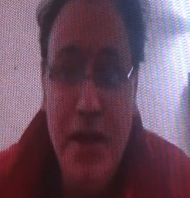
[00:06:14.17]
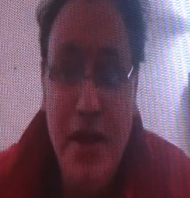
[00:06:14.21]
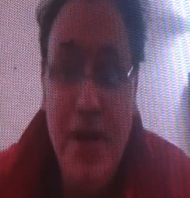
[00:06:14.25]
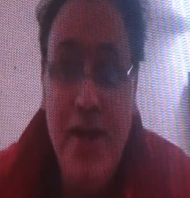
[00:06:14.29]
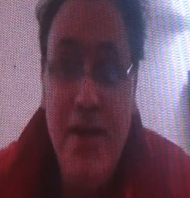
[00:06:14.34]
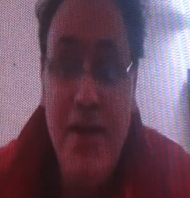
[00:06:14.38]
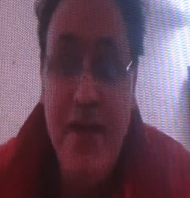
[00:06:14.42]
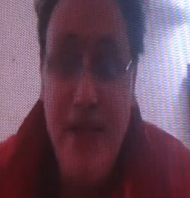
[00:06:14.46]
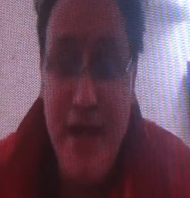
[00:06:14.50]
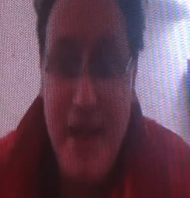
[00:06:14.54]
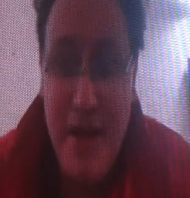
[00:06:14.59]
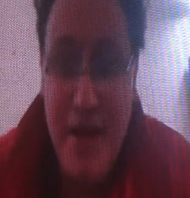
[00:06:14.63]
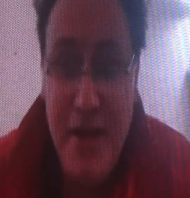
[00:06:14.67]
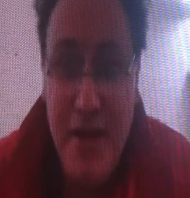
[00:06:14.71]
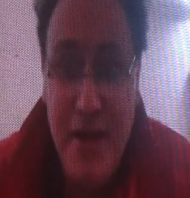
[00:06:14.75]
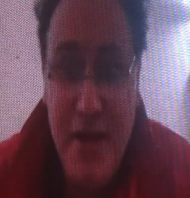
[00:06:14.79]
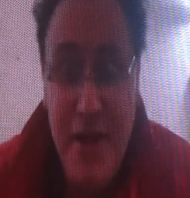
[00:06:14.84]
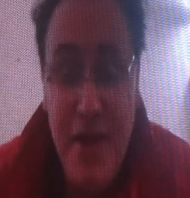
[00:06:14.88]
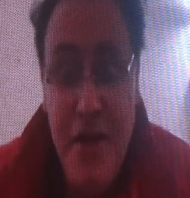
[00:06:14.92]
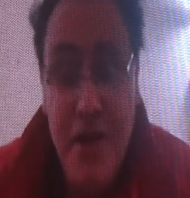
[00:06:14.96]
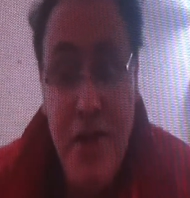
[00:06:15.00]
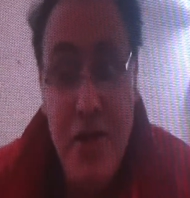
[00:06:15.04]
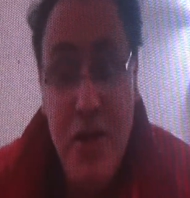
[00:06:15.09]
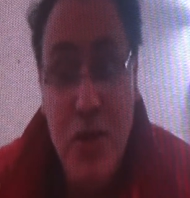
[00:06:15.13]

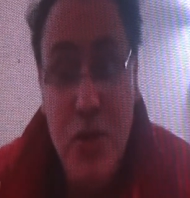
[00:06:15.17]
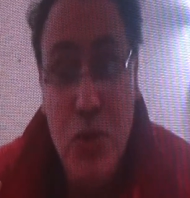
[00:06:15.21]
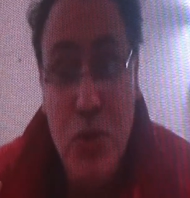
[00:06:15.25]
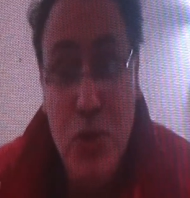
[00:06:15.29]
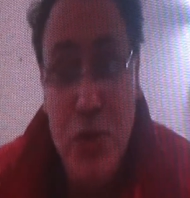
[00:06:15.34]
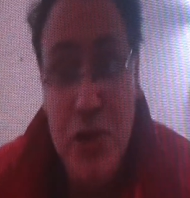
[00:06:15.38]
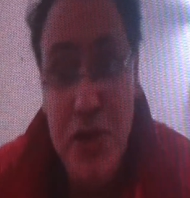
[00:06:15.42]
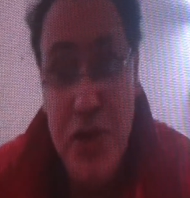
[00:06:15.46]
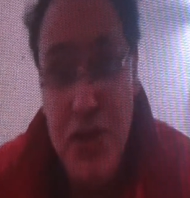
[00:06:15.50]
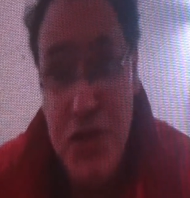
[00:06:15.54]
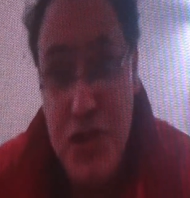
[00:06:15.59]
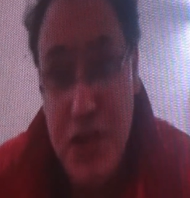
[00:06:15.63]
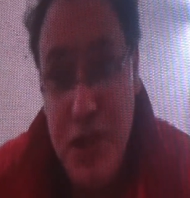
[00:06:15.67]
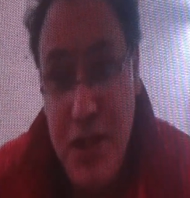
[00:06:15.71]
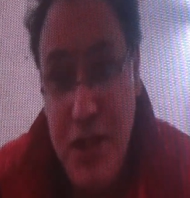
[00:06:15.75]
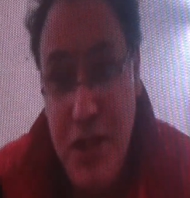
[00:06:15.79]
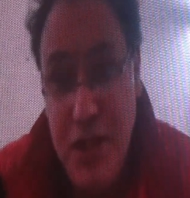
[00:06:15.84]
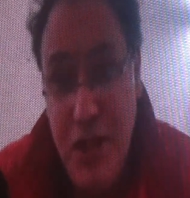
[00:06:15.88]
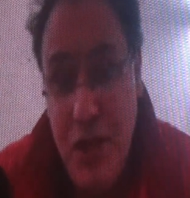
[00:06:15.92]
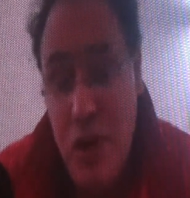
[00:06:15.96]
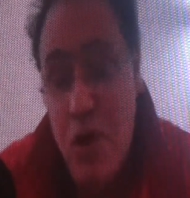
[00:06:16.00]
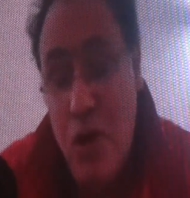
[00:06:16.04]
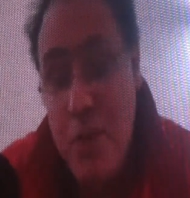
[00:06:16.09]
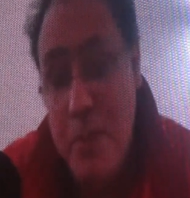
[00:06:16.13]
intended
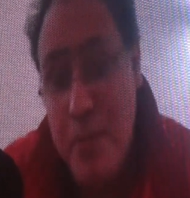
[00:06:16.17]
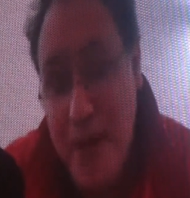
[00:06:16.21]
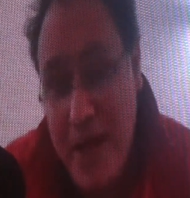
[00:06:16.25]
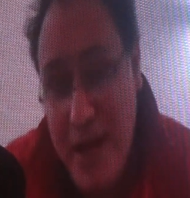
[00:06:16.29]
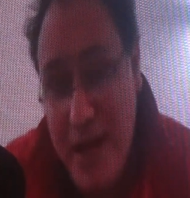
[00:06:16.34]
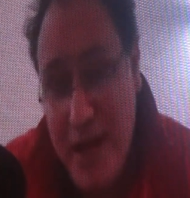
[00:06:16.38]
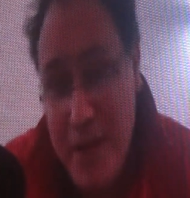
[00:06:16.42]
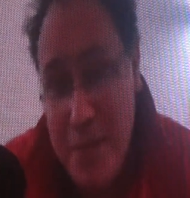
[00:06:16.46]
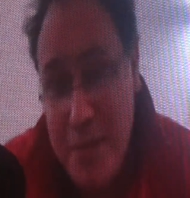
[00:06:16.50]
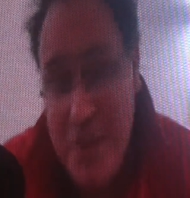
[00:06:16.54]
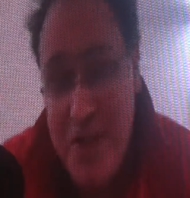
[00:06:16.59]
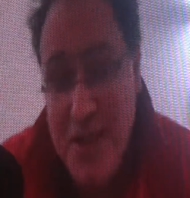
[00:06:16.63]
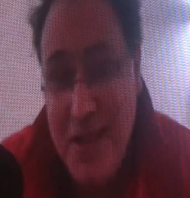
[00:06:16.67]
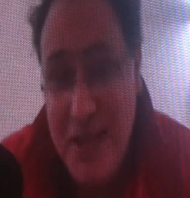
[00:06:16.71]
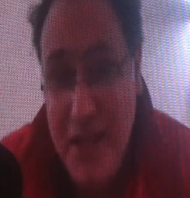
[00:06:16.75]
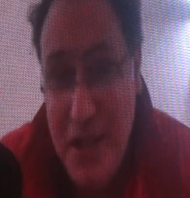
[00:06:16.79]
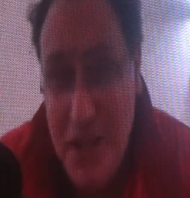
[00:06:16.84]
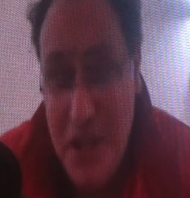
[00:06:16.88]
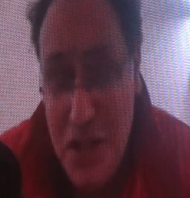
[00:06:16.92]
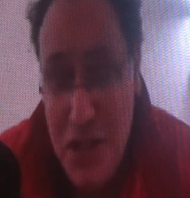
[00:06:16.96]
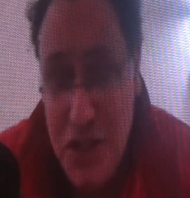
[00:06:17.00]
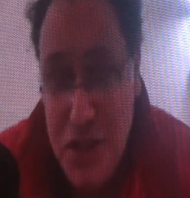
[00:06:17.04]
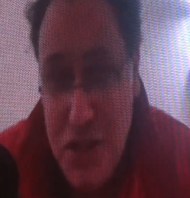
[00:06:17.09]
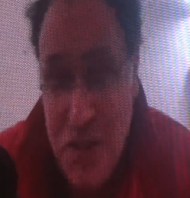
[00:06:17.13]
originally or perhaps
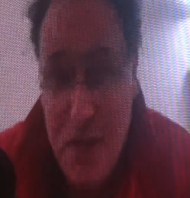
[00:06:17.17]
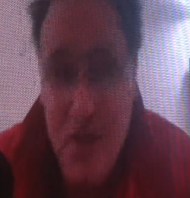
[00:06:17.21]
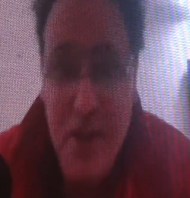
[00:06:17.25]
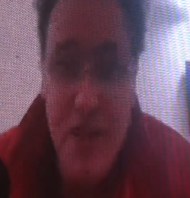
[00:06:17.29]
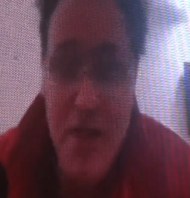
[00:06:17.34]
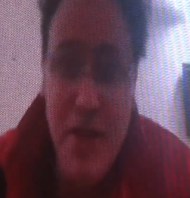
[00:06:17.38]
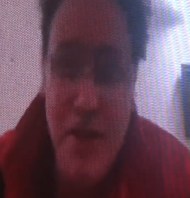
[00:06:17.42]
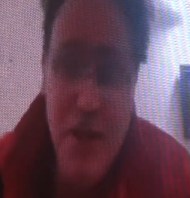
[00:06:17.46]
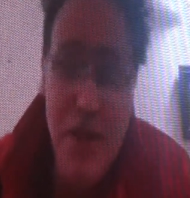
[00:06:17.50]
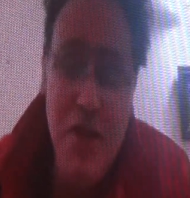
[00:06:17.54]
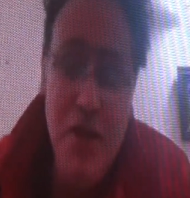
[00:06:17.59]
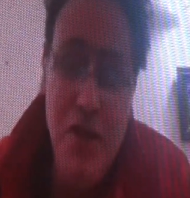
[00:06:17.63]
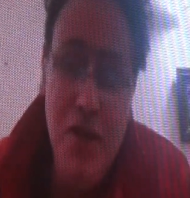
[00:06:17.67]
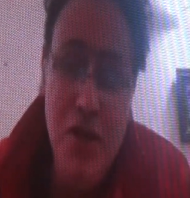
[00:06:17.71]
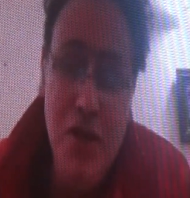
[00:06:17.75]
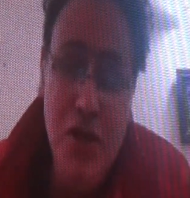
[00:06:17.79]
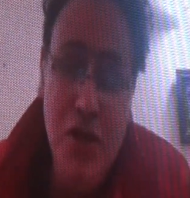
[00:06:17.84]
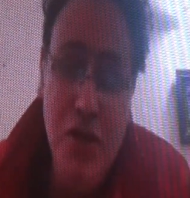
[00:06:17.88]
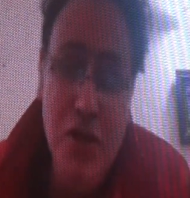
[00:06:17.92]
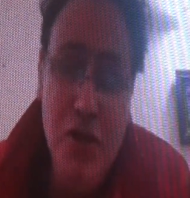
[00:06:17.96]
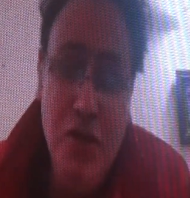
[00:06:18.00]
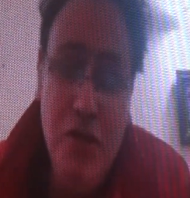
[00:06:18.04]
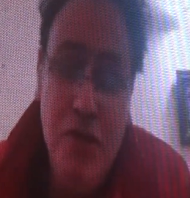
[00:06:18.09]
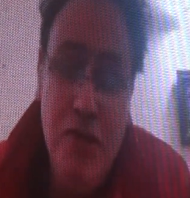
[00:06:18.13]
initially
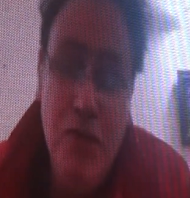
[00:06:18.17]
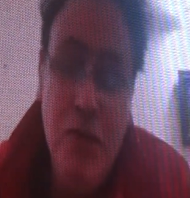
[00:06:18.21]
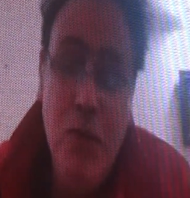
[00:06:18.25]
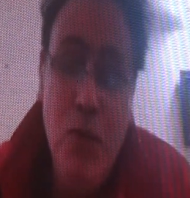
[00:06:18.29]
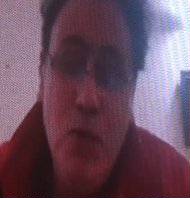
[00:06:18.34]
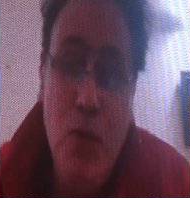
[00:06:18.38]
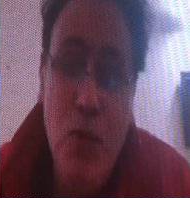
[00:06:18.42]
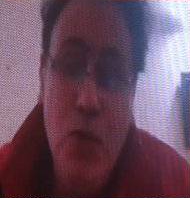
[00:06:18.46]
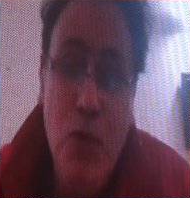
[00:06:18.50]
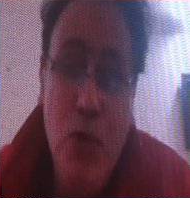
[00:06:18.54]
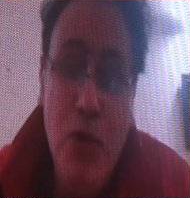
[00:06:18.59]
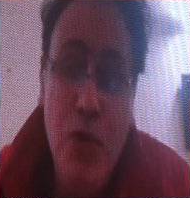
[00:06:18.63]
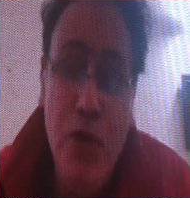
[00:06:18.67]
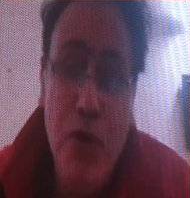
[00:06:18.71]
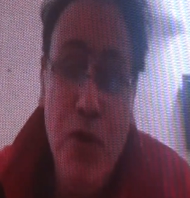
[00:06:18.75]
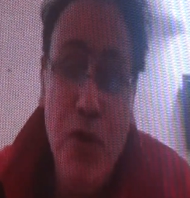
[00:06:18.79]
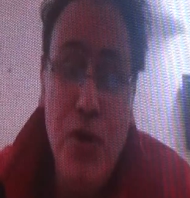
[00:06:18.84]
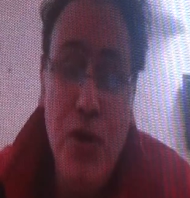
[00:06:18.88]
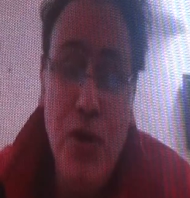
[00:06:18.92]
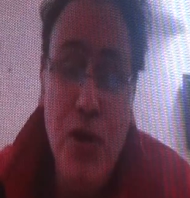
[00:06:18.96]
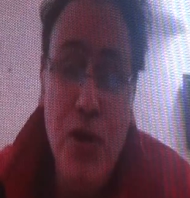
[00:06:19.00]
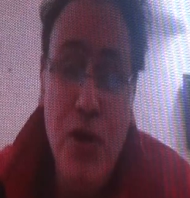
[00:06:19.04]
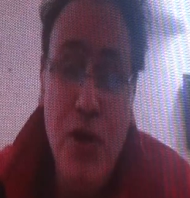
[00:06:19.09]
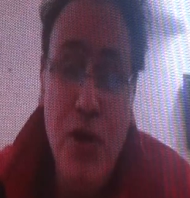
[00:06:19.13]
for
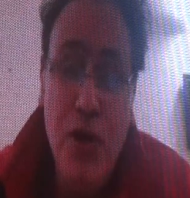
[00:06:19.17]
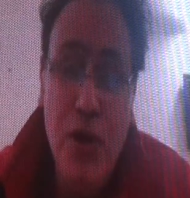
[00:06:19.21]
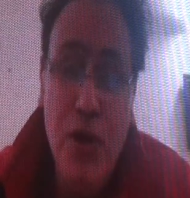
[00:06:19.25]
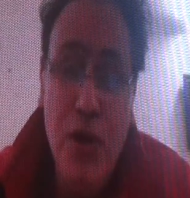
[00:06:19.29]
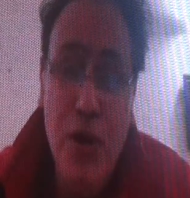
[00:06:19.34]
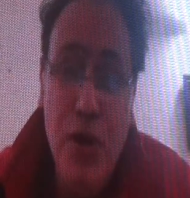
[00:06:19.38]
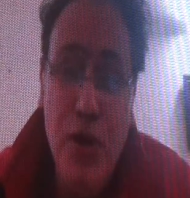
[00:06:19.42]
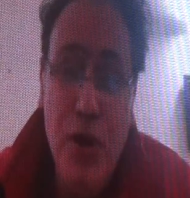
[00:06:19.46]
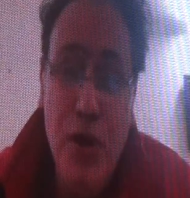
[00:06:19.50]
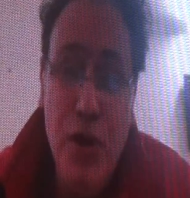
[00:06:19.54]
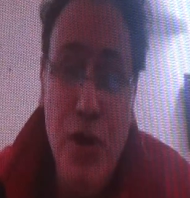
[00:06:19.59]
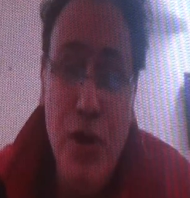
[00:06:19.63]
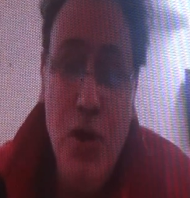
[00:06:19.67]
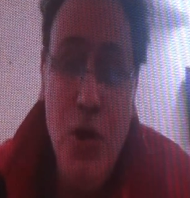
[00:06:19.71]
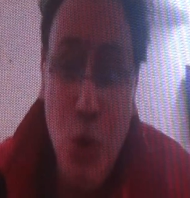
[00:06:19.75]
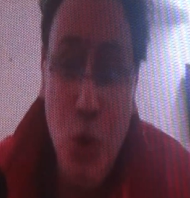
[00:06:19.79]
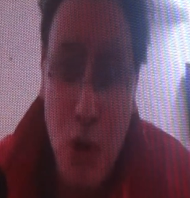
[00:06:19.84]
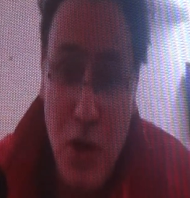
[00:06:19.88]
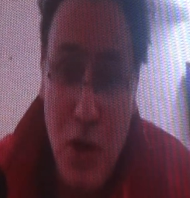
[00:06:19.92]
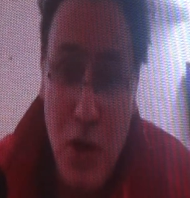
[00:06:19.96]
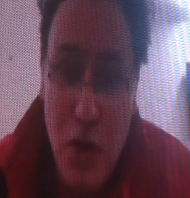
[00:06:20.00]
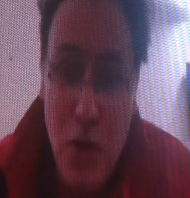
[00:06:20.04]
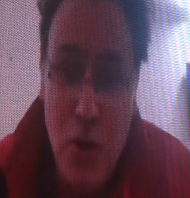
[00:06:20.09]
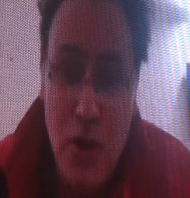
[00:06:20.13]

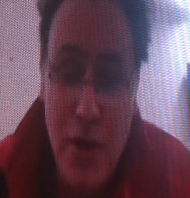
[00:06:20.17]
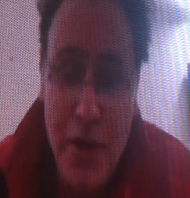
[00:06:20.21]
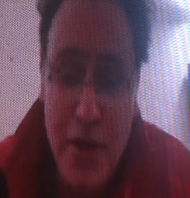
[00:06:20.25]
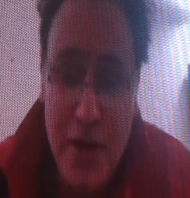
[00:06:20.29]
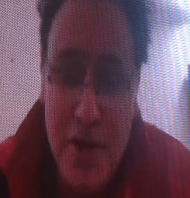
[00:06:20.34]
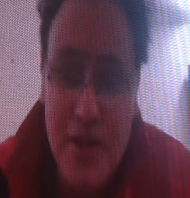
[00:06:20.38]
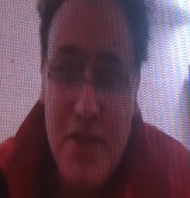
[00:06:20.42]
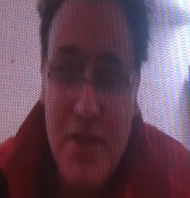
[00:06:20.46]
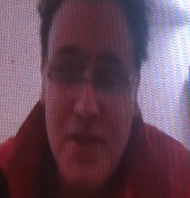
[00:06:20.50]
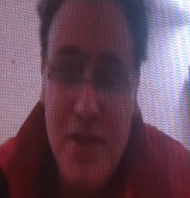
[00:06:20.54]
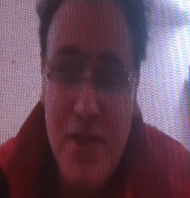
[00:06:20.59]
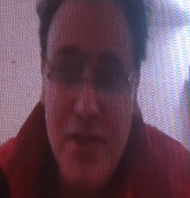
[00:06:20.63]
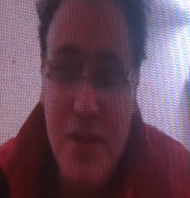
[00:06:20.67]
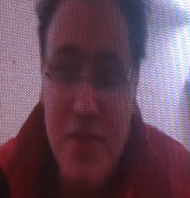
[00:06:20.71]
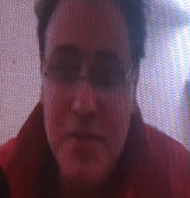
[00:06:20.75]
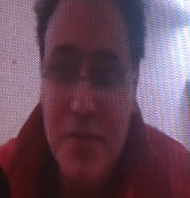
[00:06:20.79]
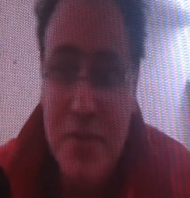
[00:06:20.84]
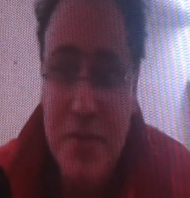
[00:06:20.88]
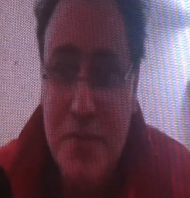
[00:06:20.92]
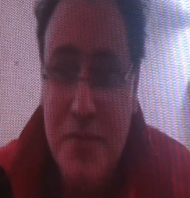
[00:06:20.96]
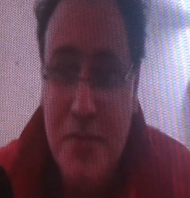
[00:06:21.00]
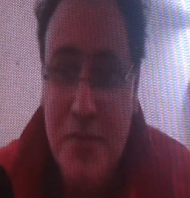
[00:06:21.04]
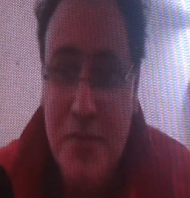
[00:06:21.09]
local audience,